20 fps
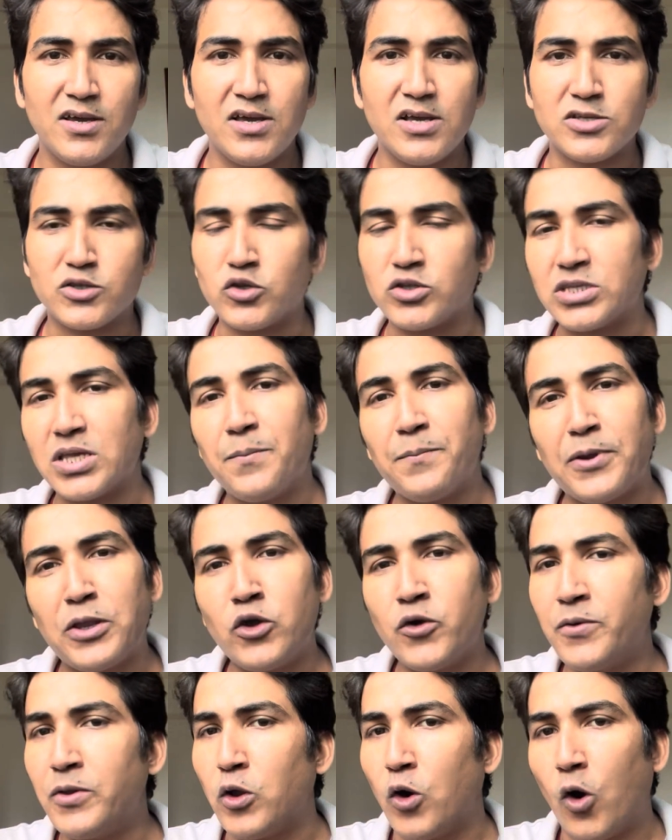So simply
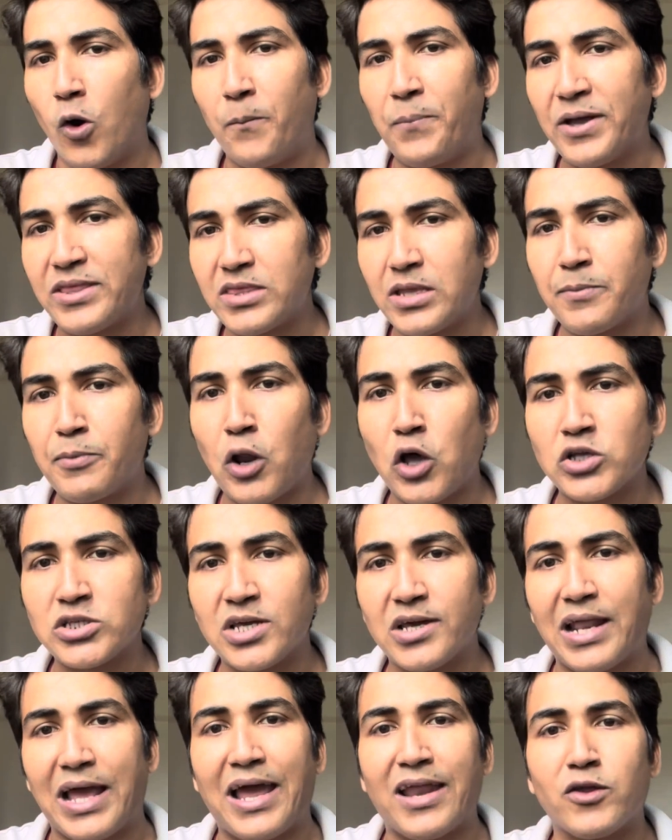you will open the
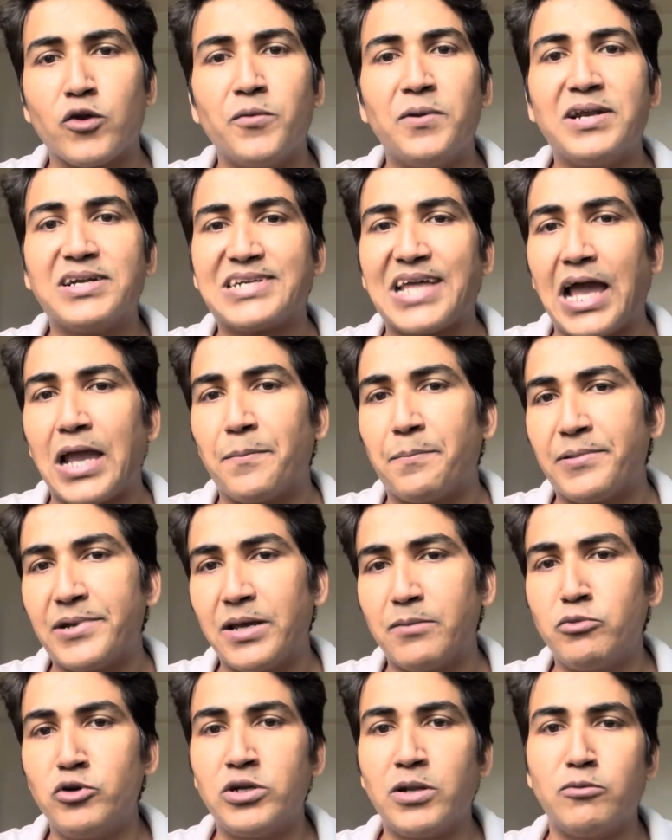browser and you will type
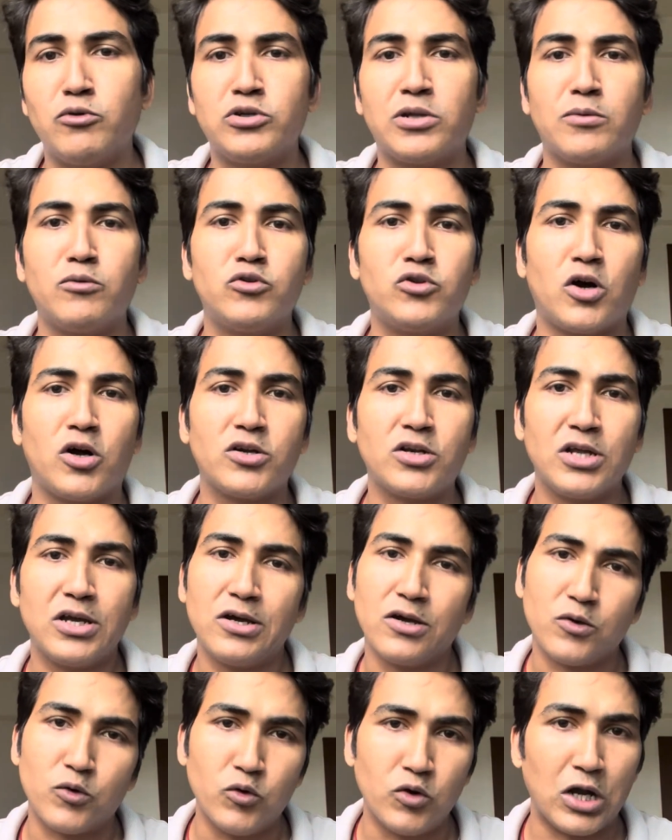
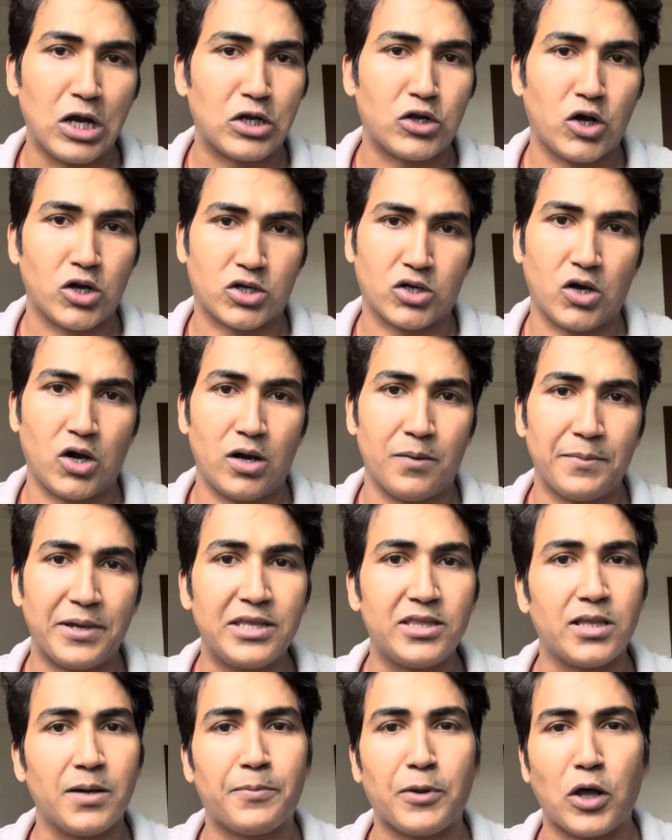www.google.com
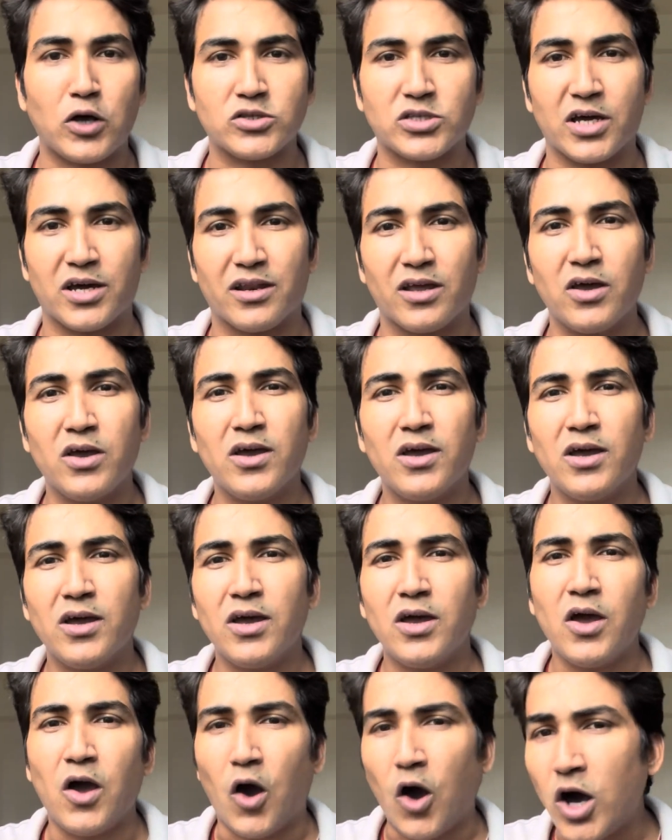in the browser
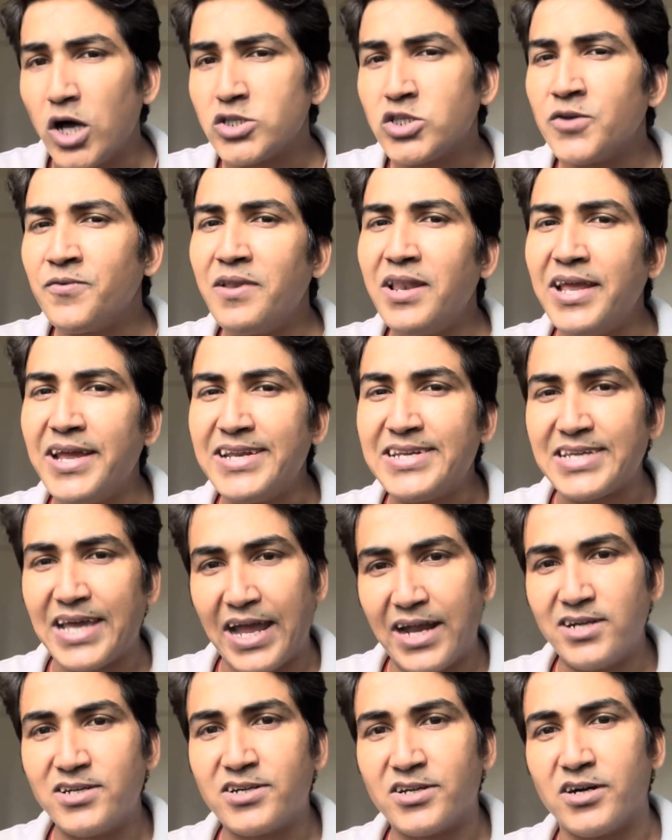once you will hit
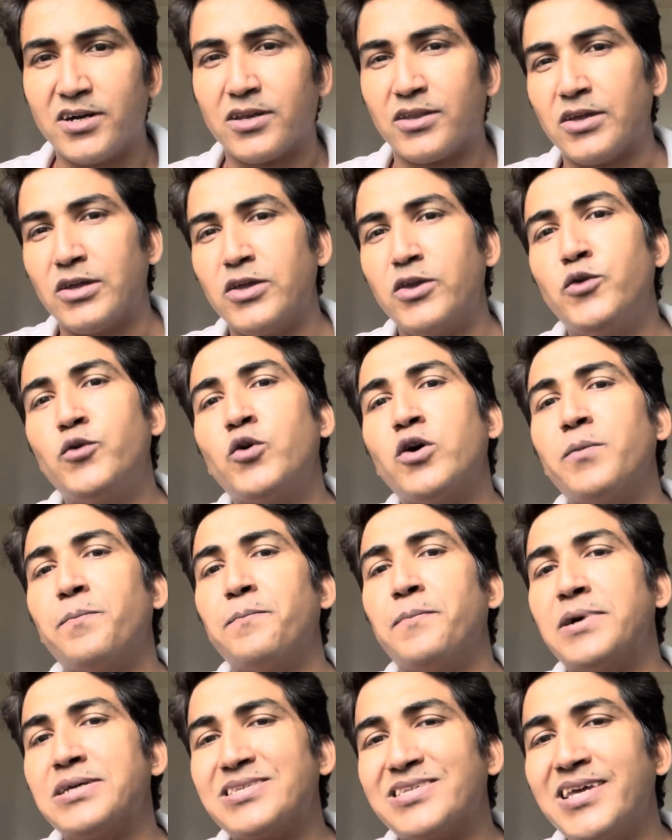enter, your
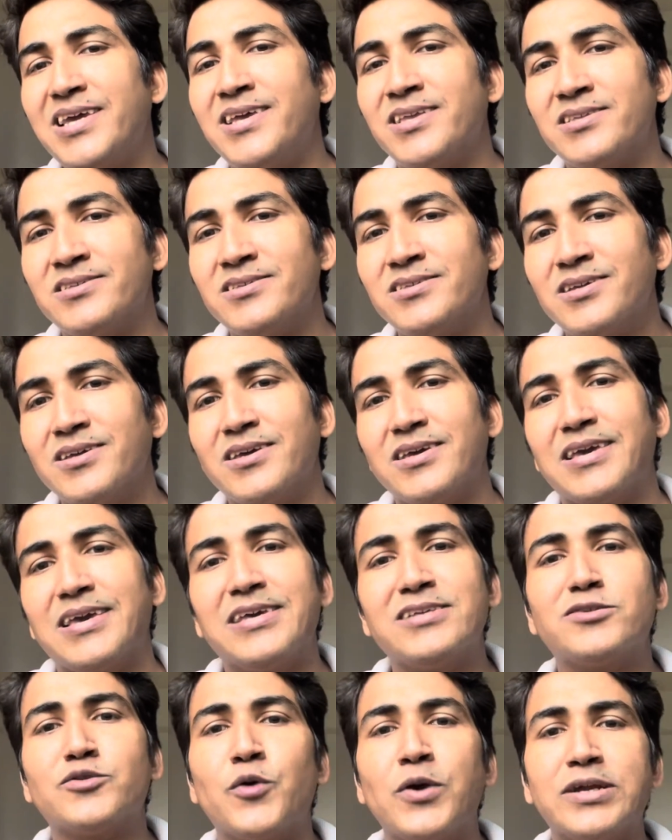machine
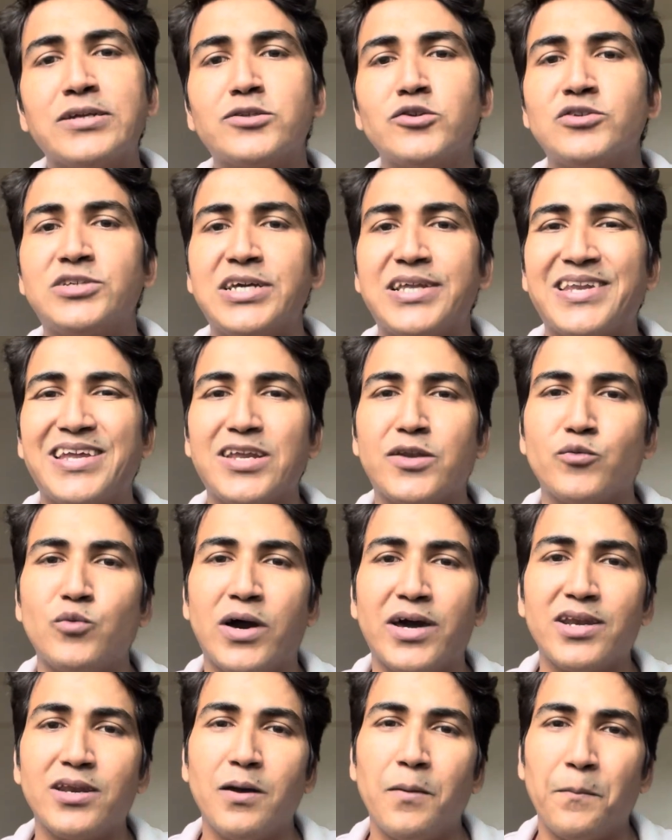is going to generate
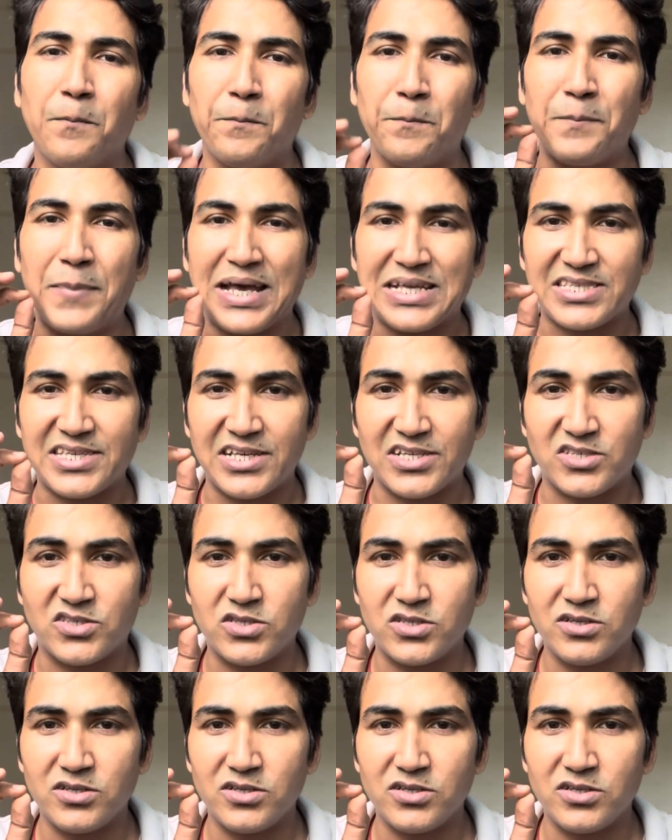one message